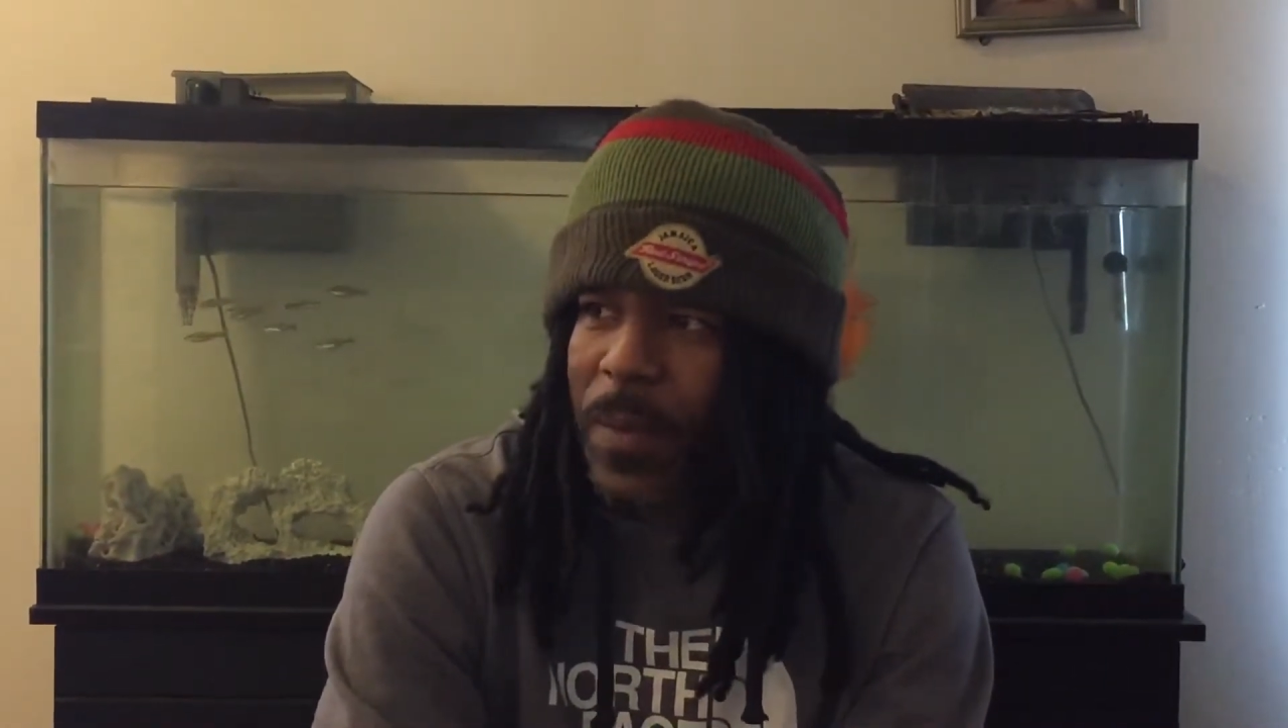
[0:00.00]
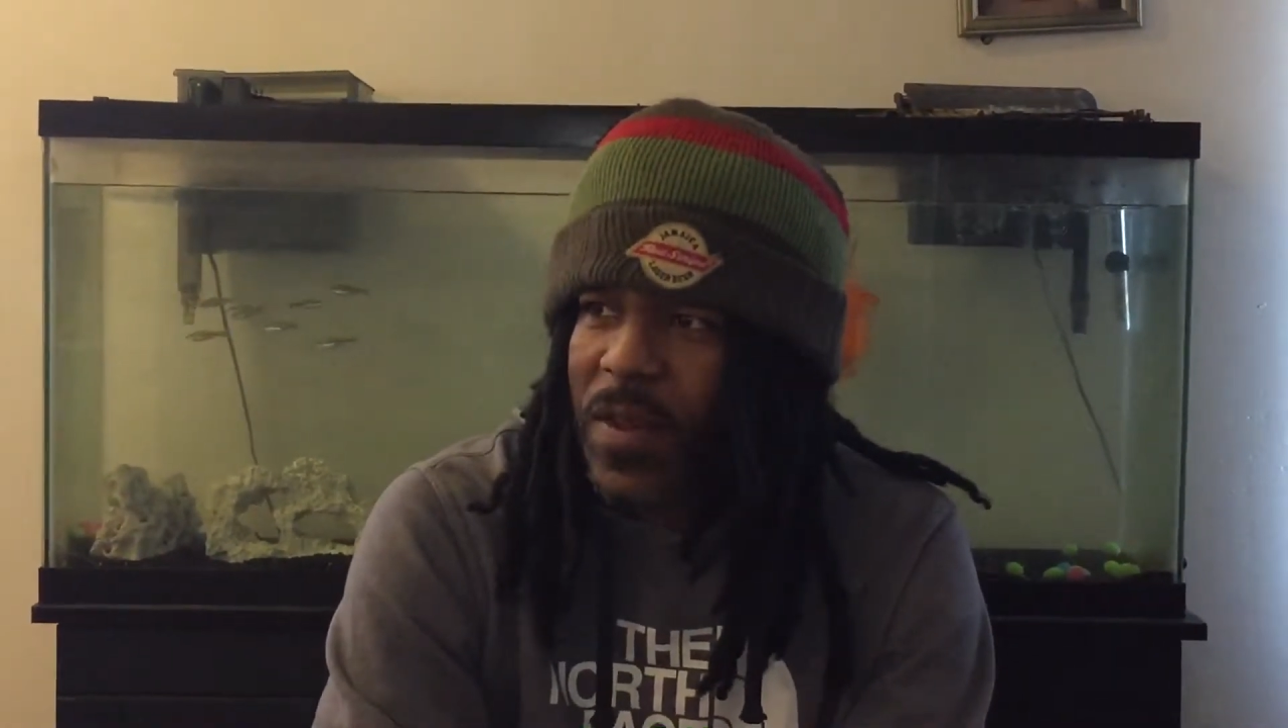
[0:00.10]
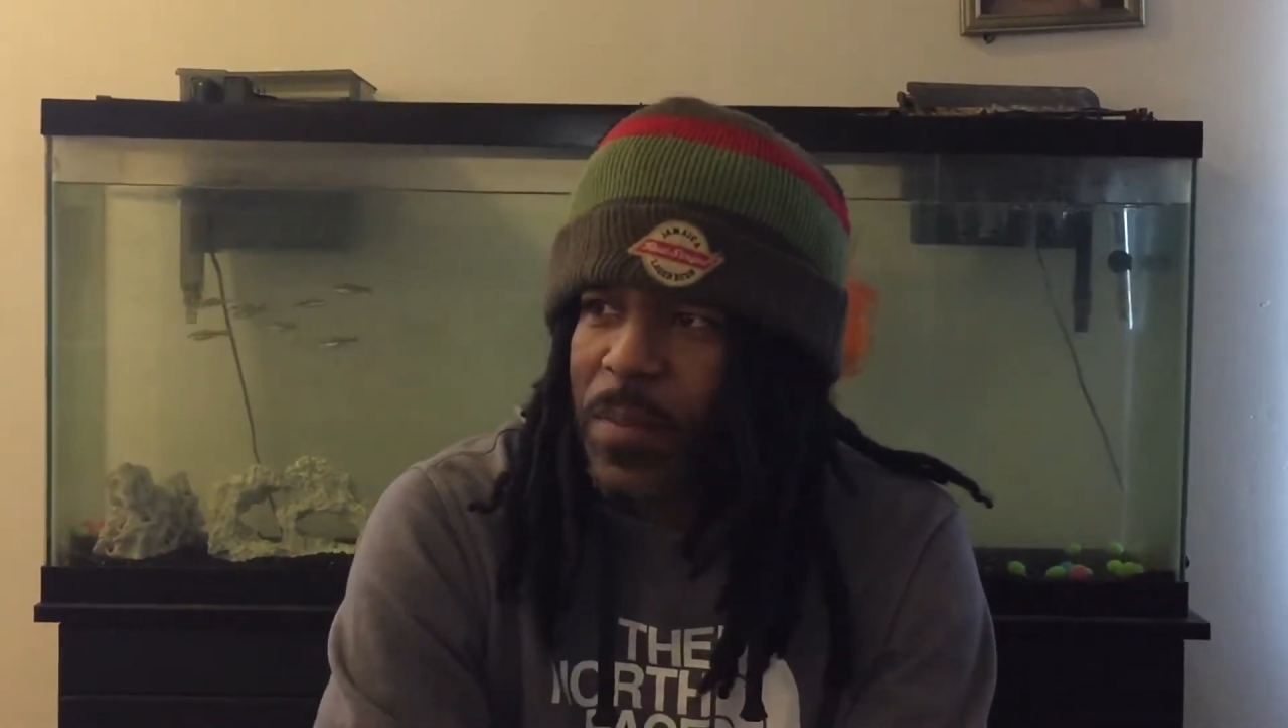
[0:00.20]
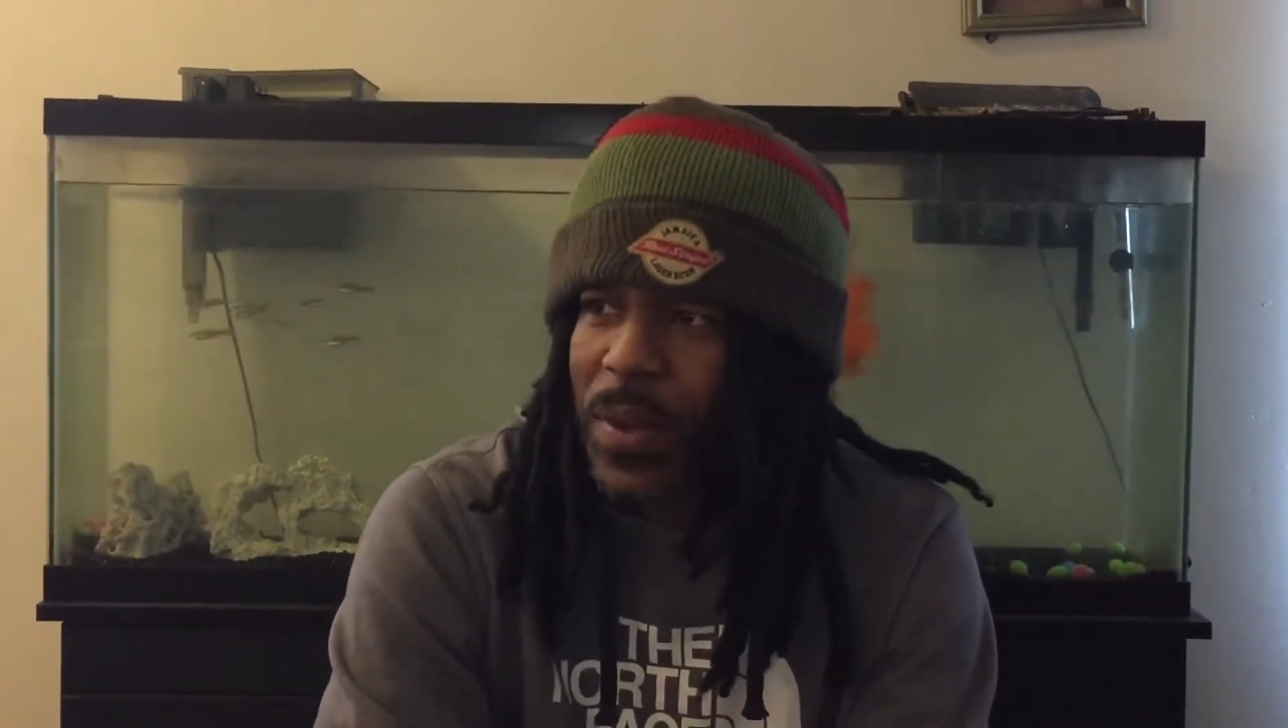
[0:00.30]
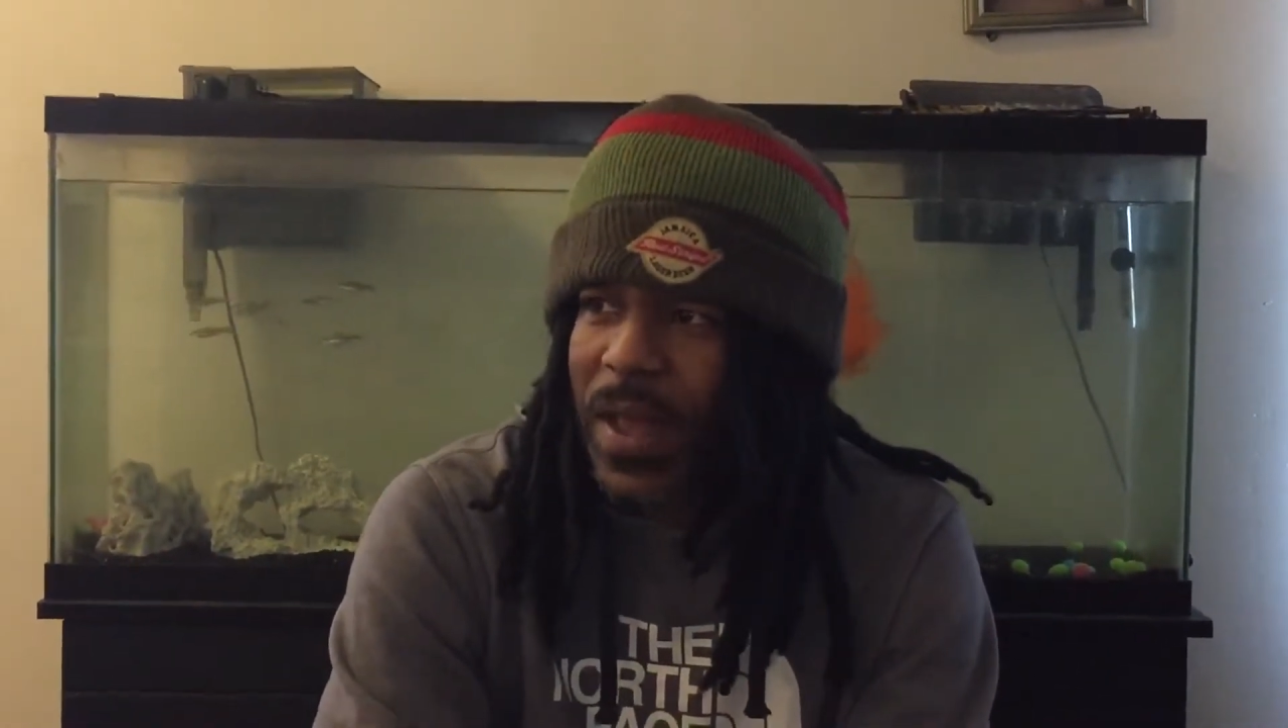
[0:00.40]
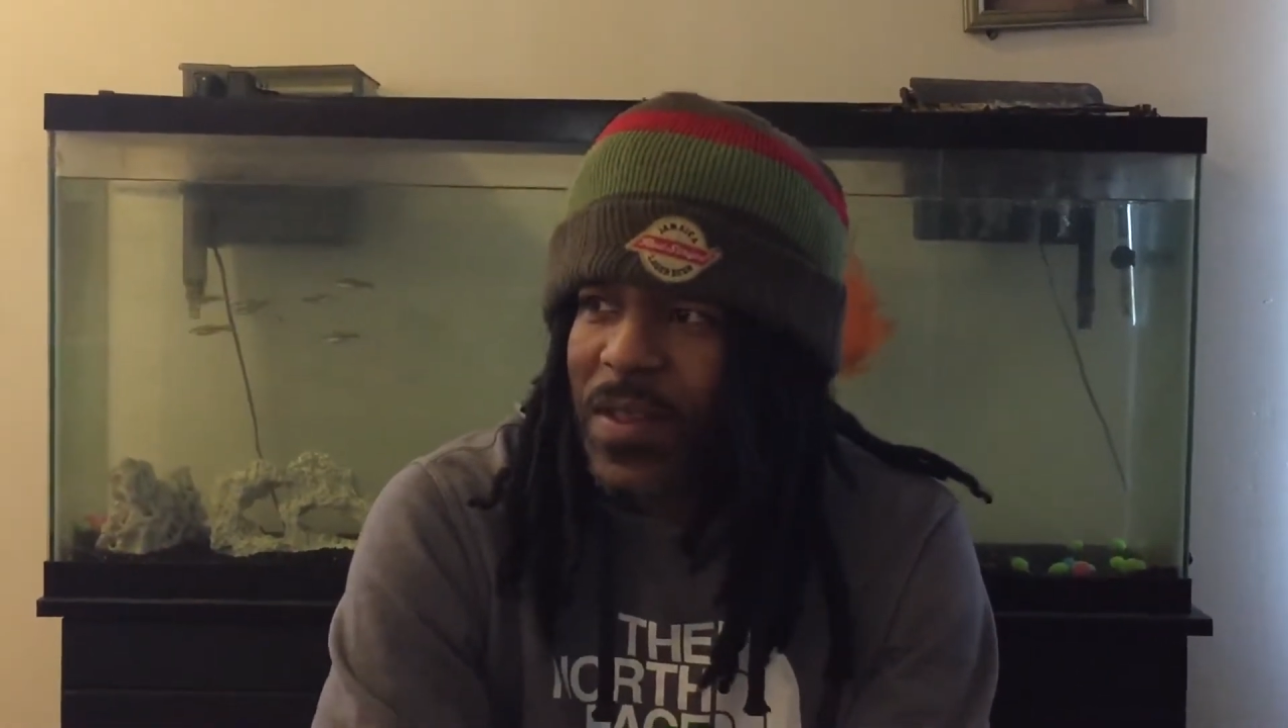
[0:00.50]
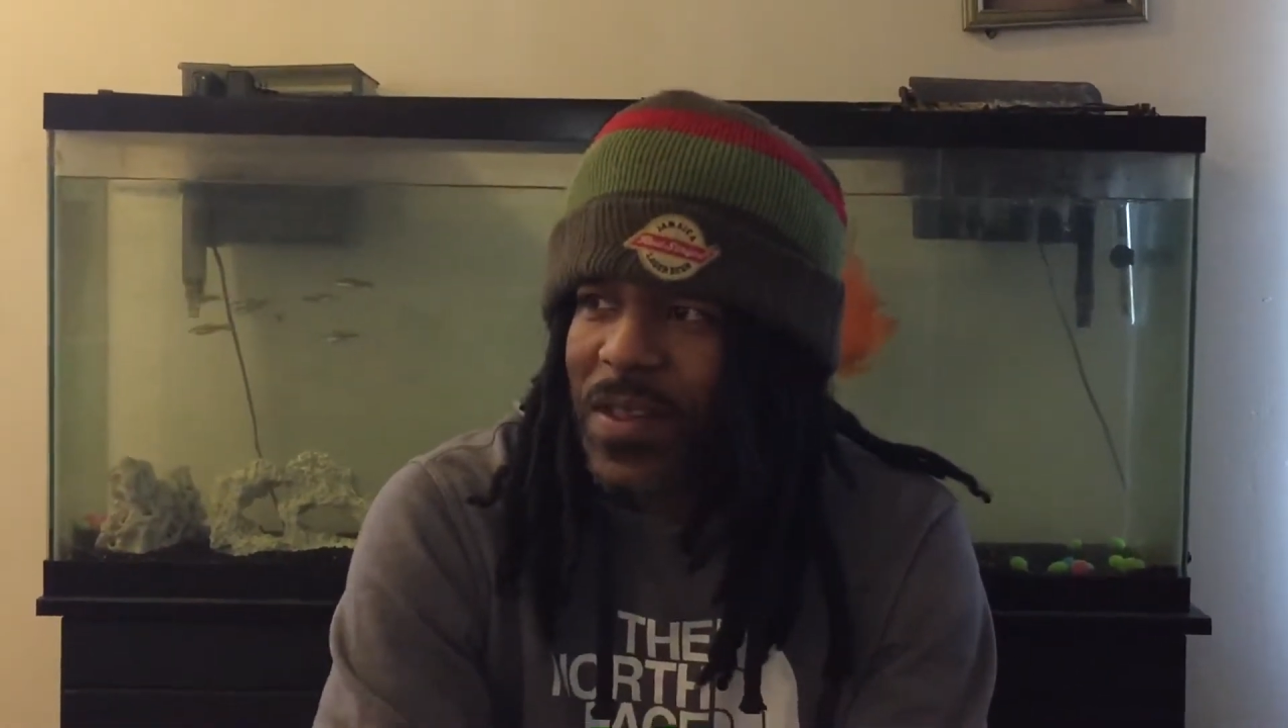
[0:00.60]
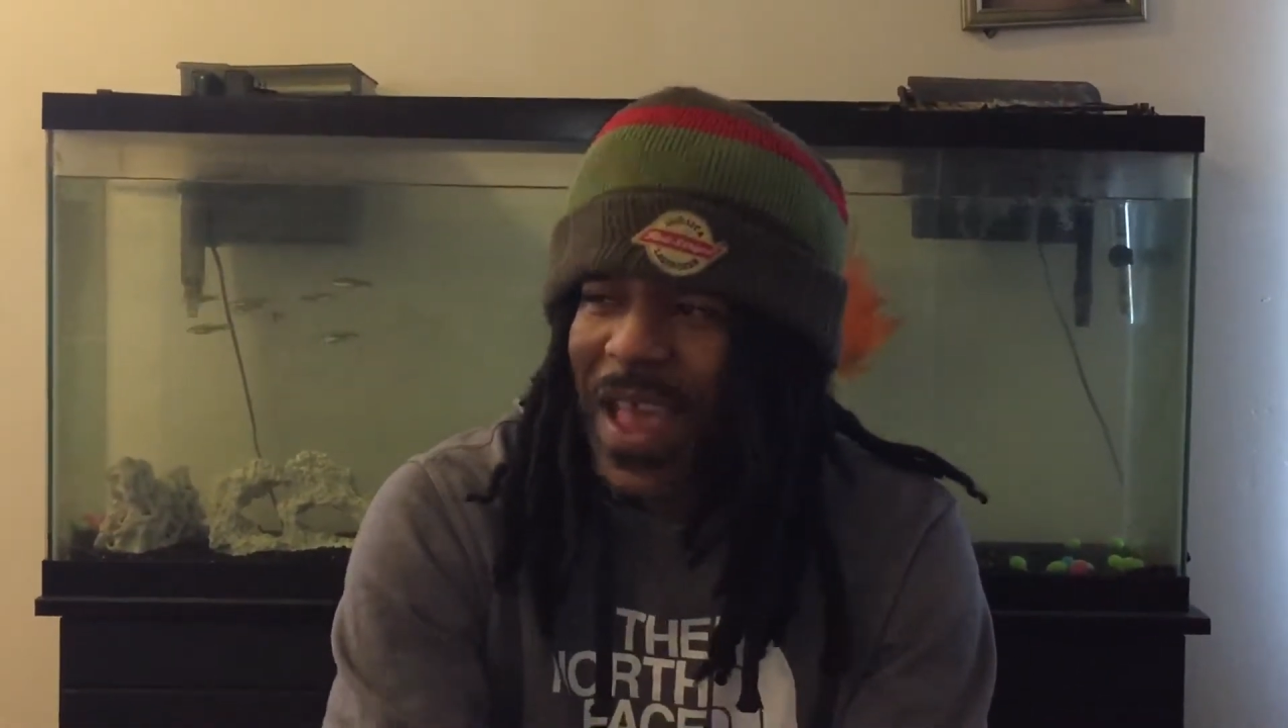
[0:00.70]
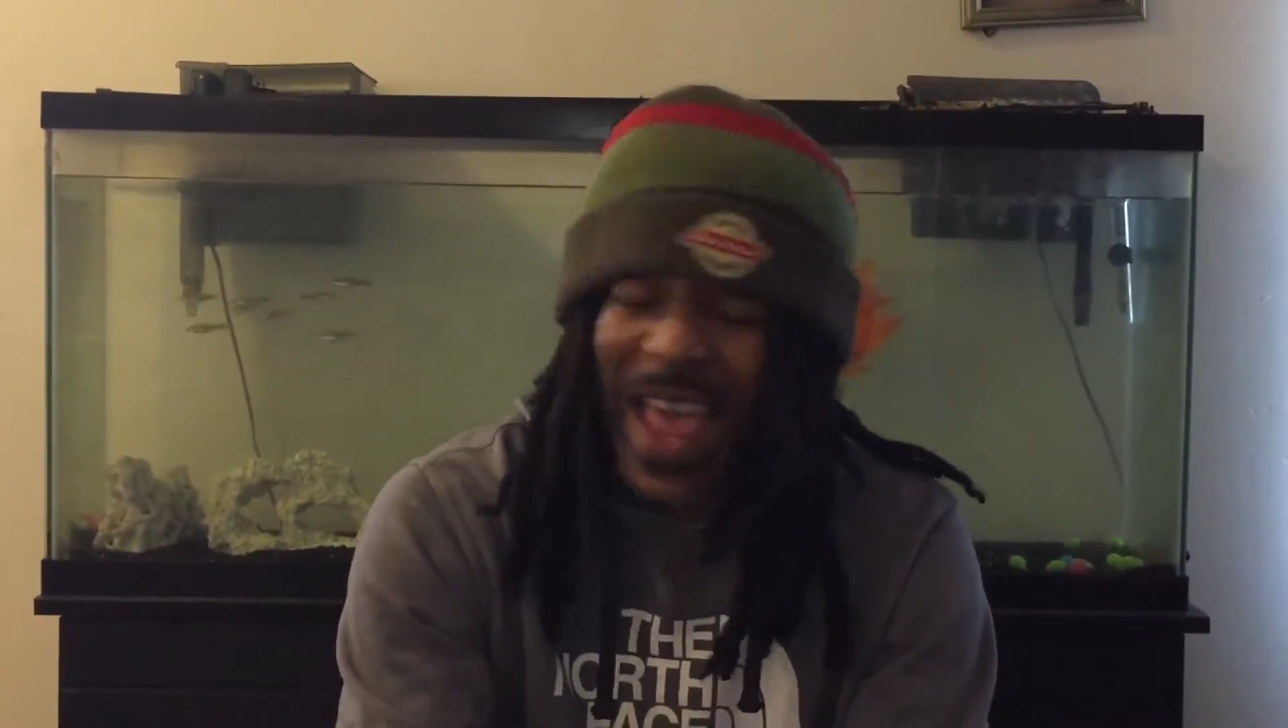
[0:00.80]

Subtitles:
these places,